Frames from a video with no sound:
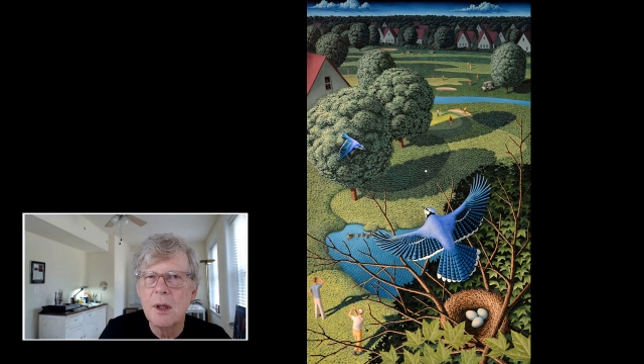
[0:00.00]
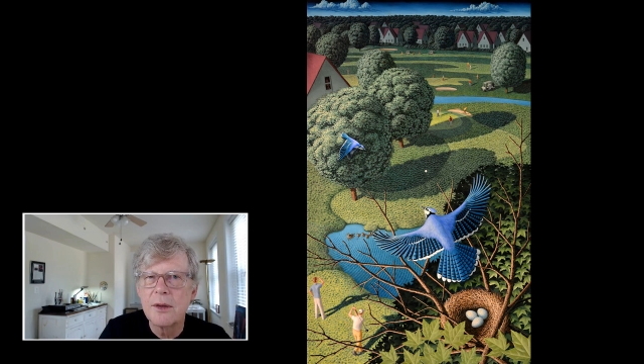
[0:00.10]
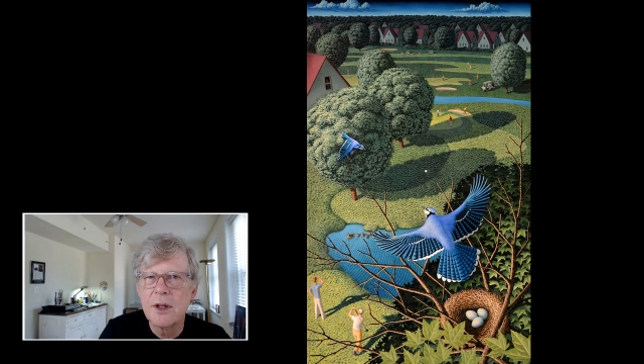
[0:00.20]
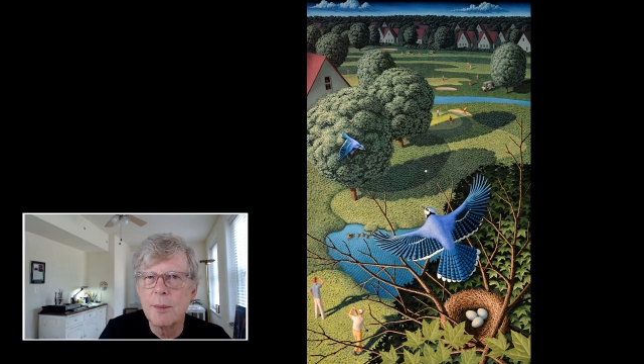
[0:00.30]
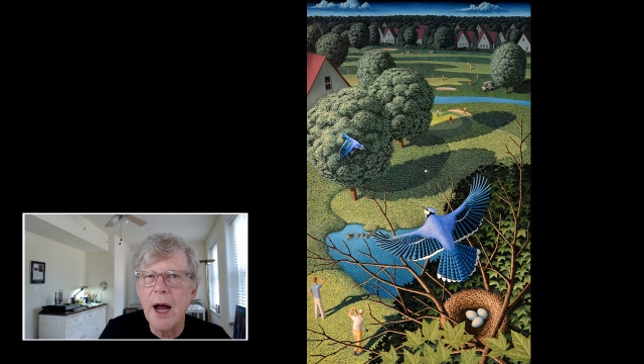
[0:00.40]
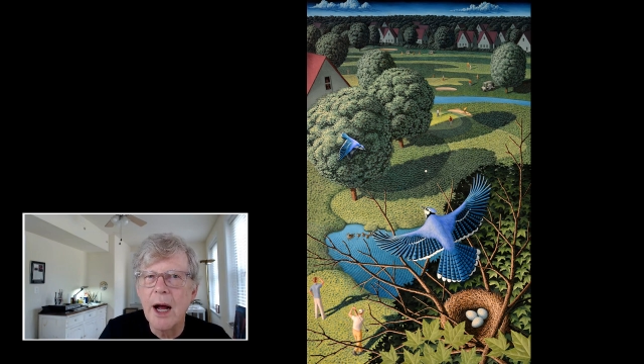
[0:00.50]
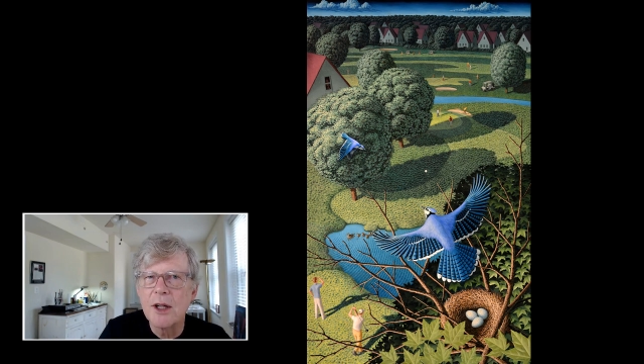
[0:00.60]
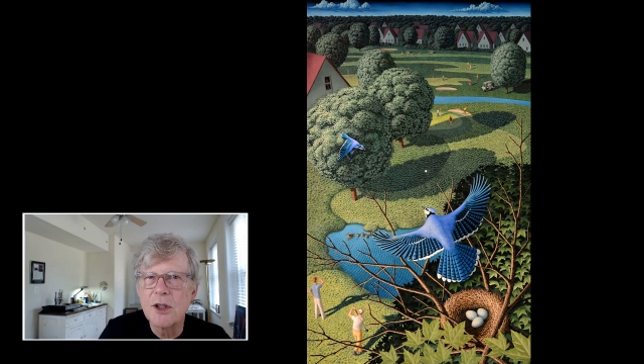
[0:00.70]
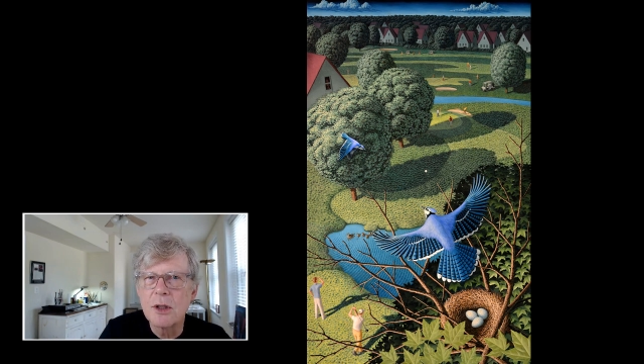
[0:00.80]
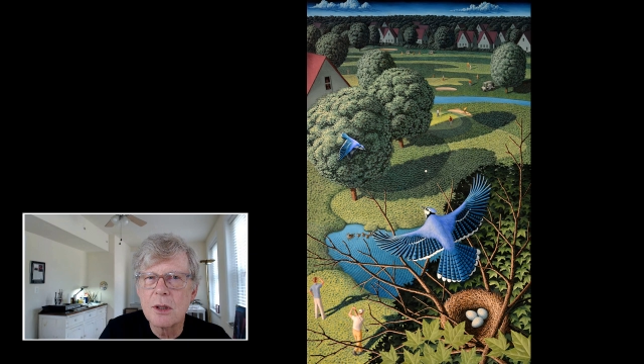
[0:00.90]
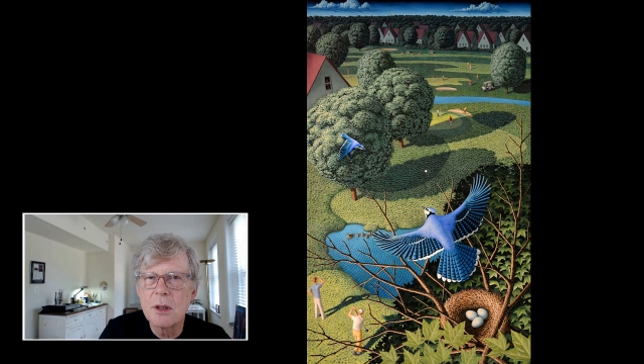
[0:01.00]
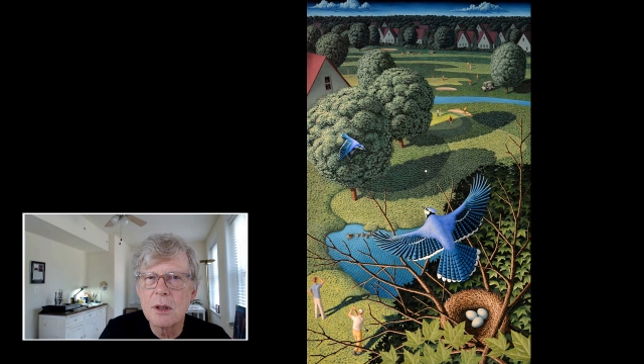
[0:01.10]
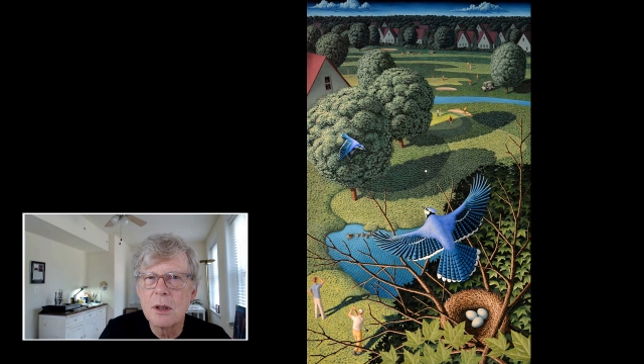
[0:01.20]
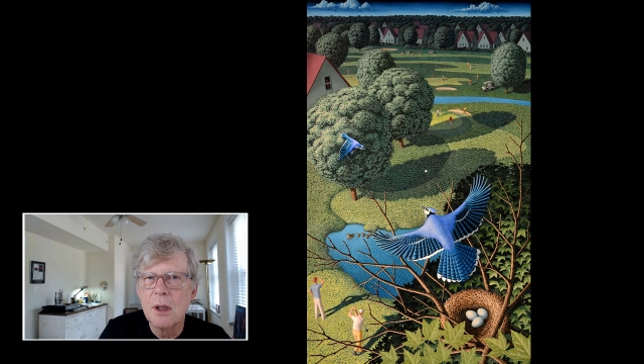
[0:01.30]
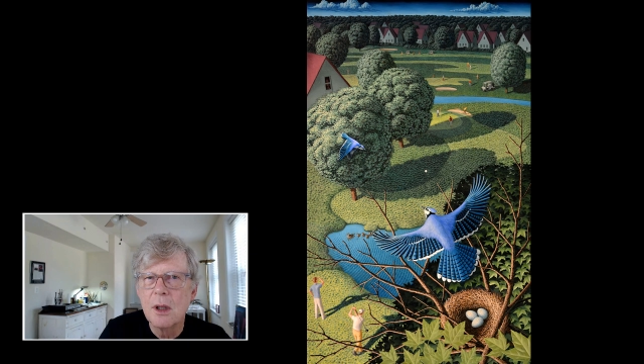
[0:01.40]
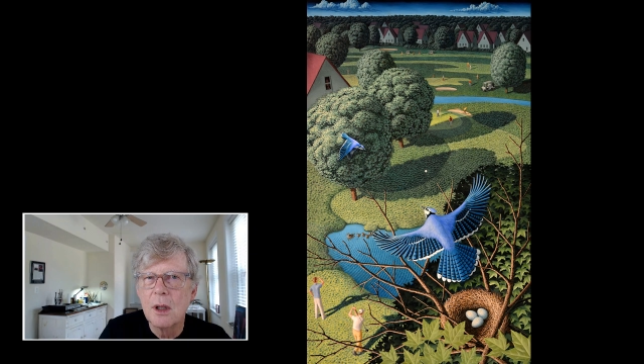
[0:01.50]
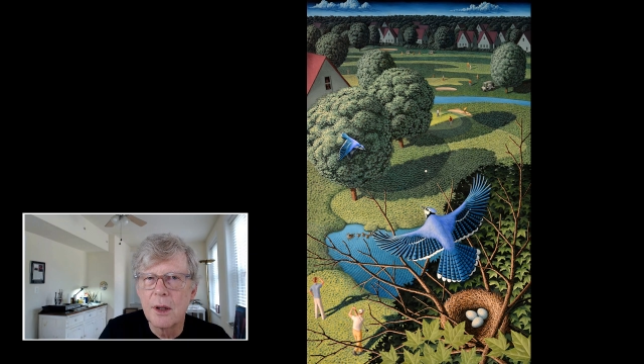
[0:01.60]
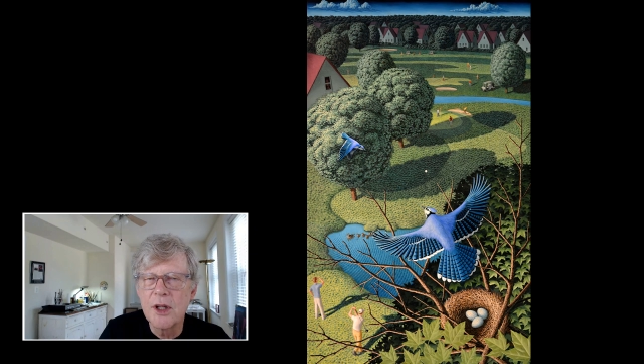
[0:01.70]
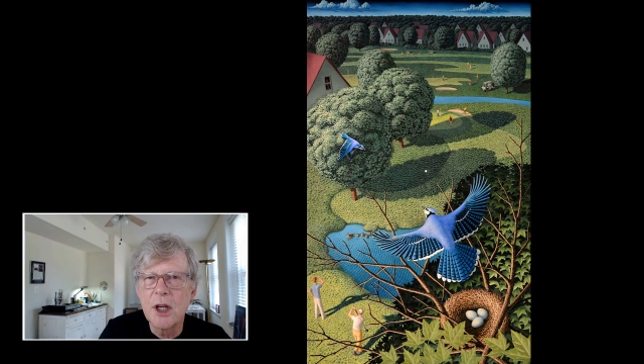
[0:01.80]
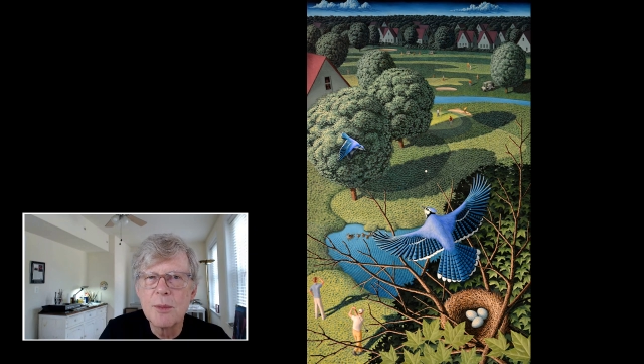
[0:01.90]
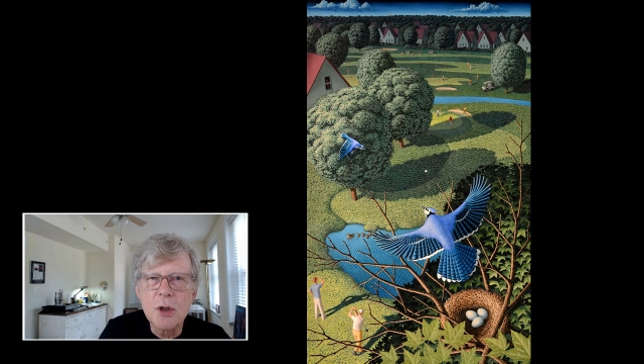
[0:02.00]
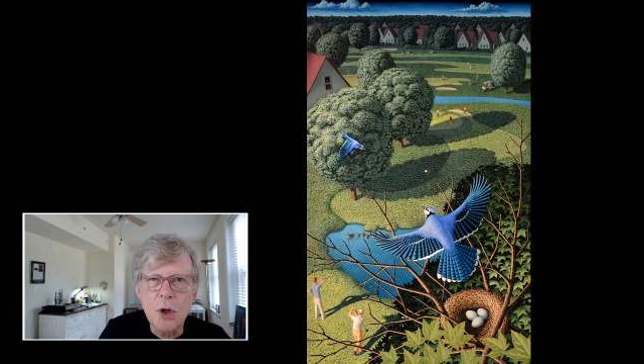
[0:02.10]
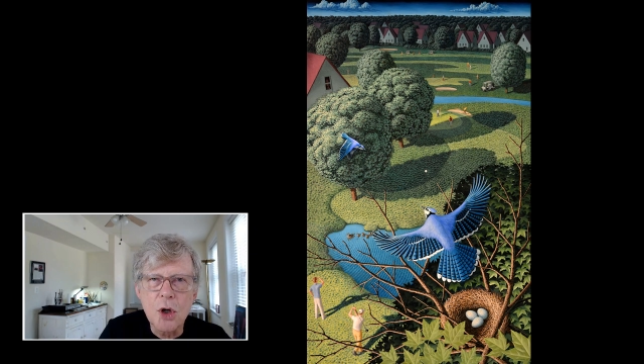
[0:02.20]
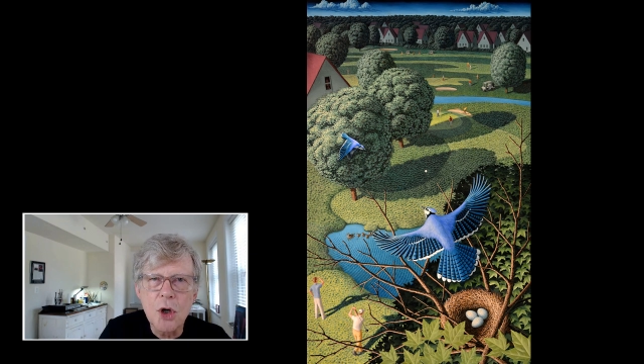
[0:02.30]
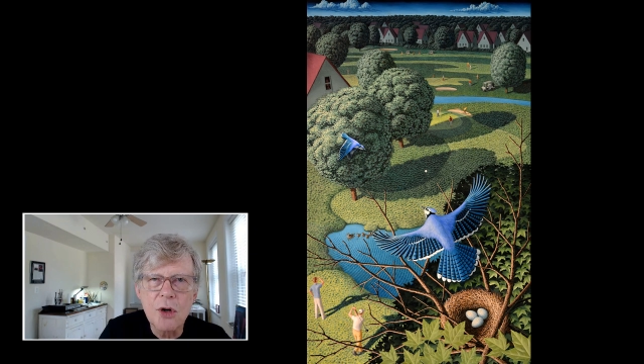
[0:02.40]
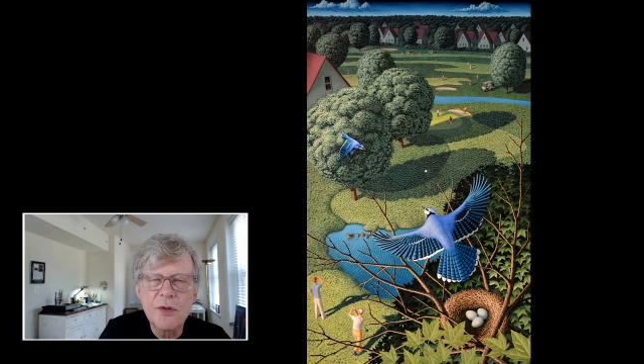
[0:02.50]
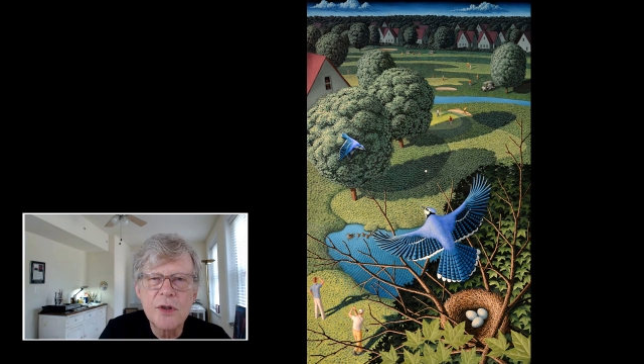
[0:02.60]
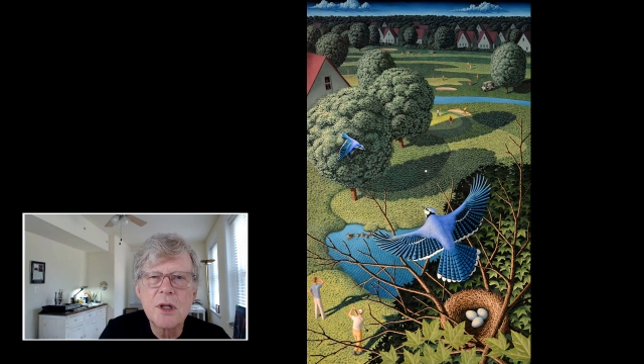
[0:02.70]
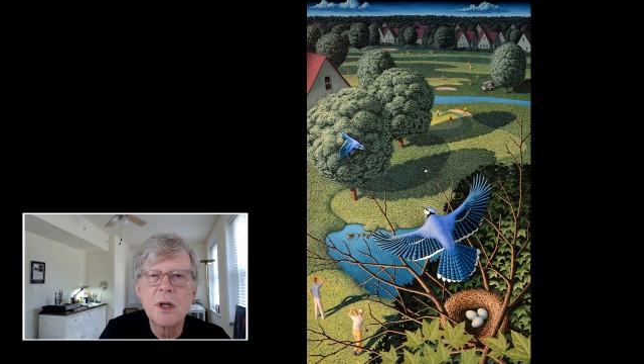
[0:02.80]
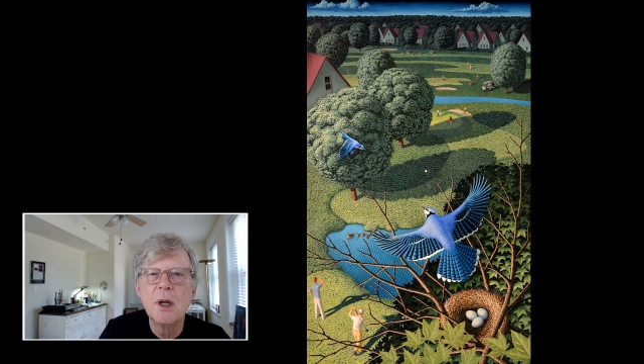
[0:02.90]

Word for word: the imagined, uh, the observed,